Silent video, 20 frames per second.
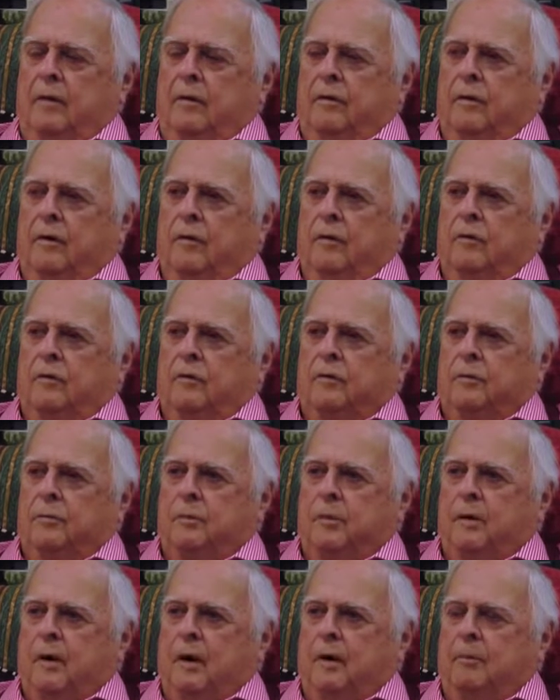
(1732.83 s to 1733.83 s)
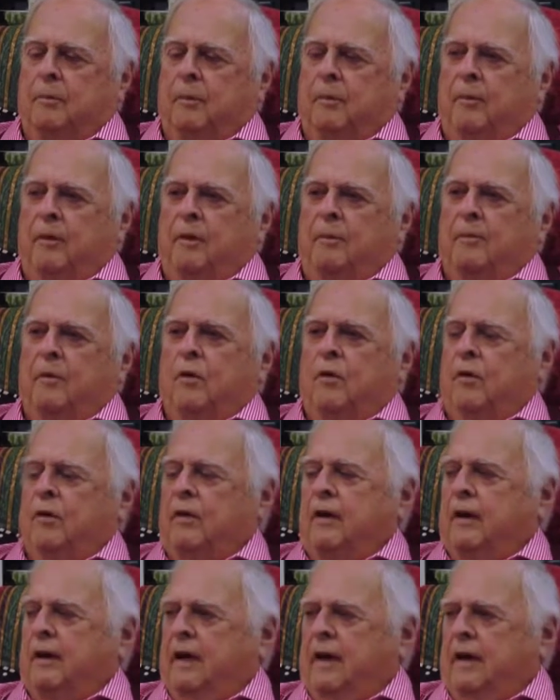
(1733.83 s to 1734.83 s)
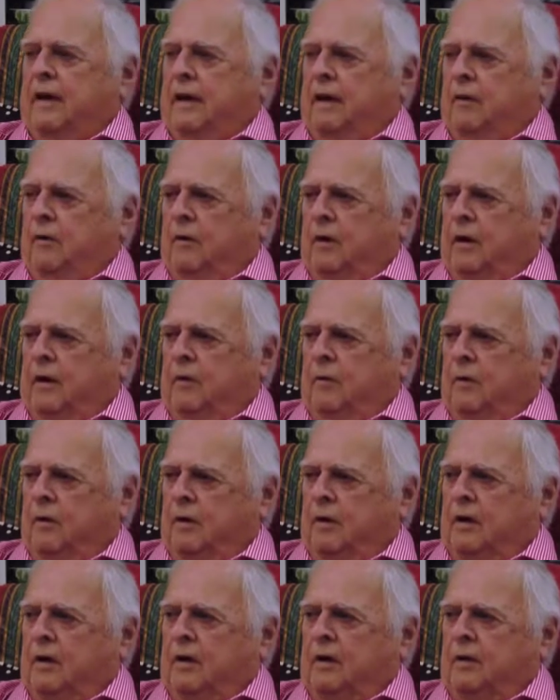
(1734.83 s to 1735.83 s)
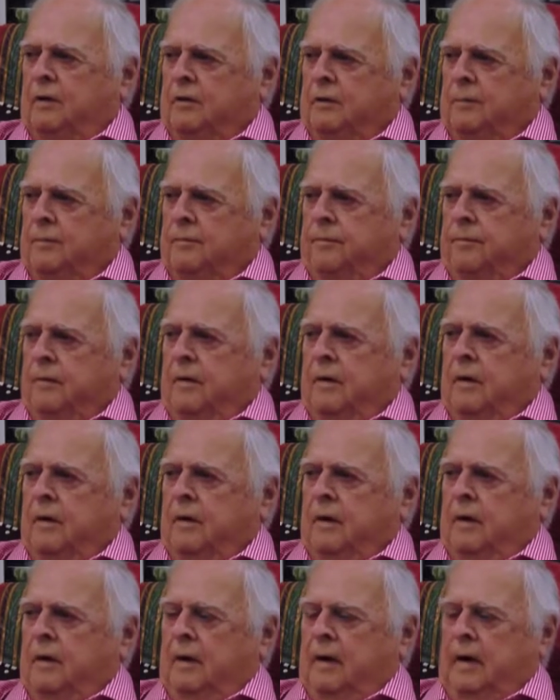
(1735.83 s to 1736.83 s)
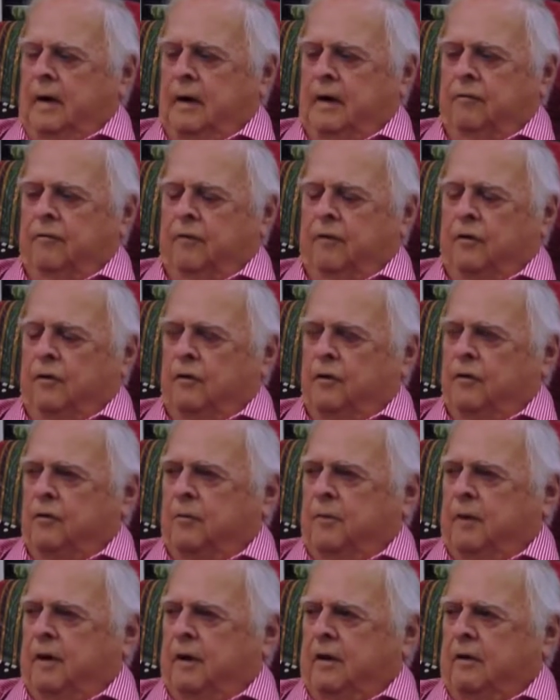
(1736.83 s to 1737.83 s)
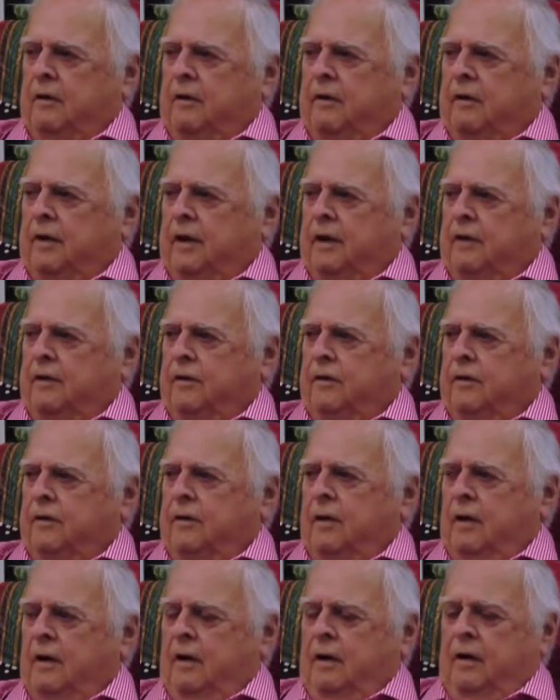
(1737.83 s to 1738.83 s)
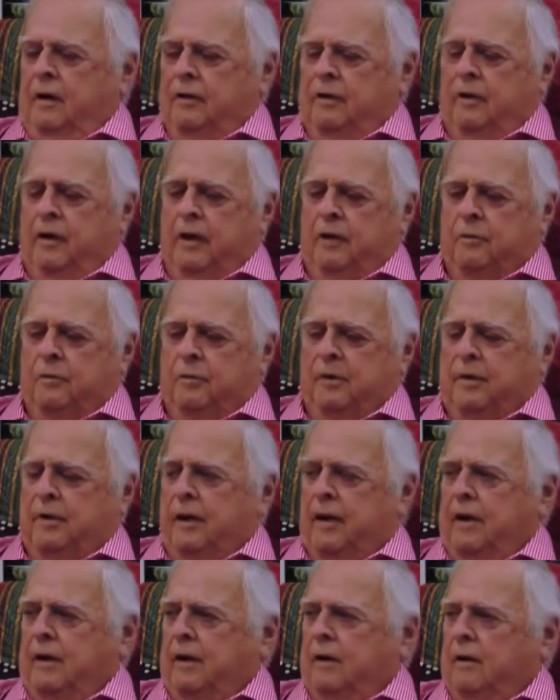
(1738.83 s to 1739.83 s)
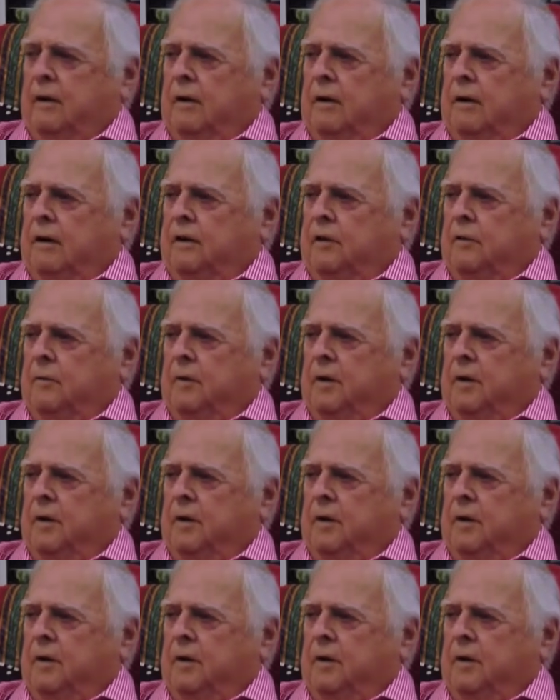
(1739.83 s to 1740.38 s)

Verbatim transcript: those probably more than any, anyone else influenced me and continued Dutch particularly to